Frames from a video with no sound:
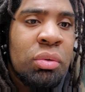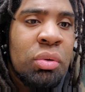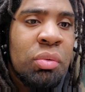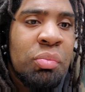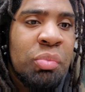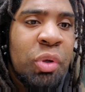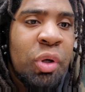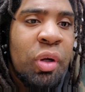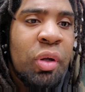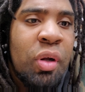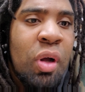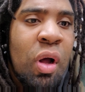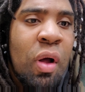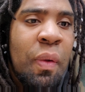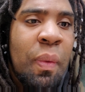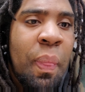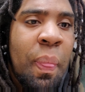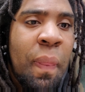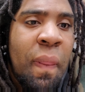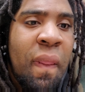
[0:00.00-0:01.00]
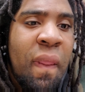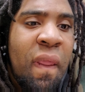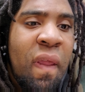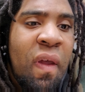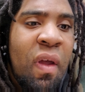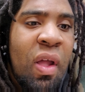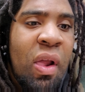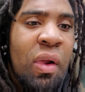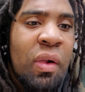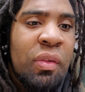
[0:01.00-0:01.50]
But
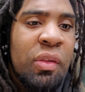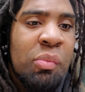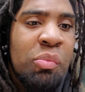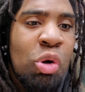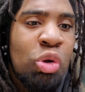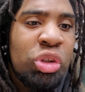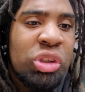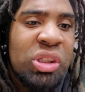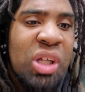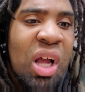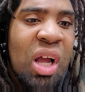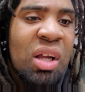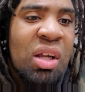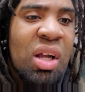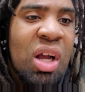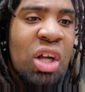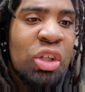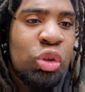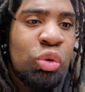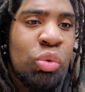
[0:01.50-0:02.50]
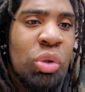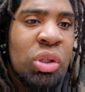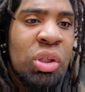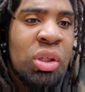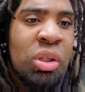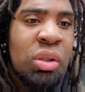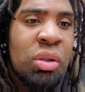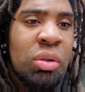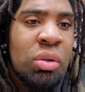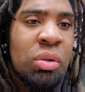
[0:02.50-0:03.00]
the Most High, God's
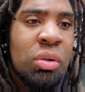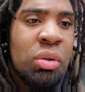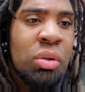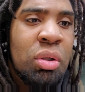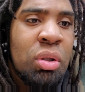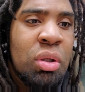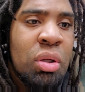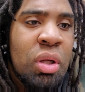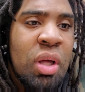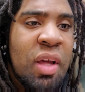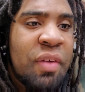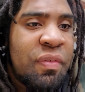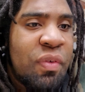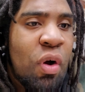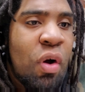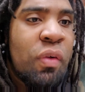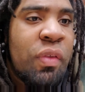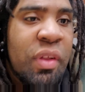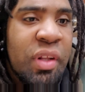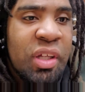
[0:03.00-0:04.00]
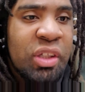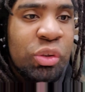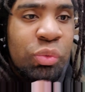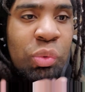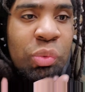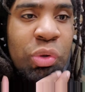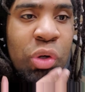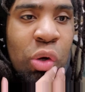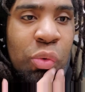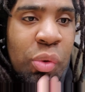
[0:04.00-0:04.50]
willing, if all of this
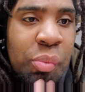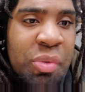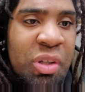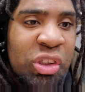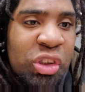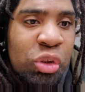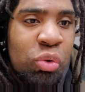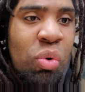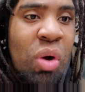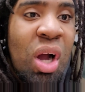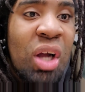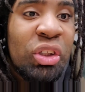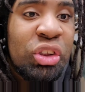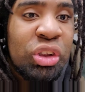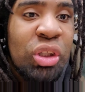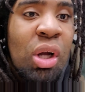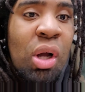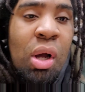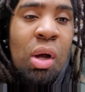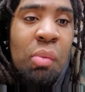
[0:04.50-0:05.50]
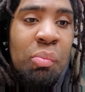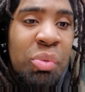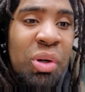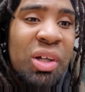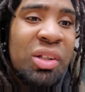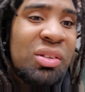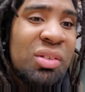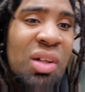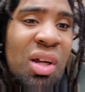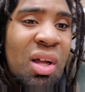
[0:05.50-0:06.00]
will be squashed.
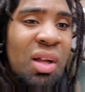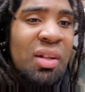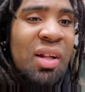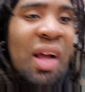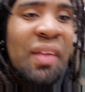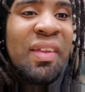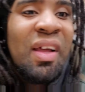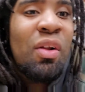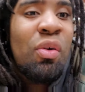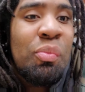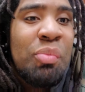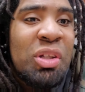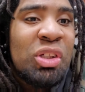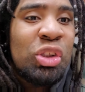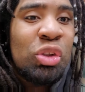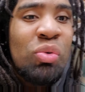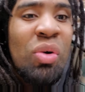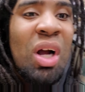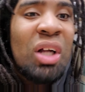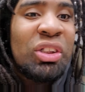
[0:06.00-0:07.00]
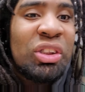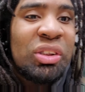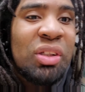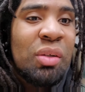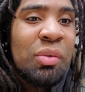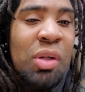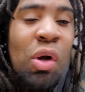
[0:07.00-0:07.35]
But not that it will be squashed.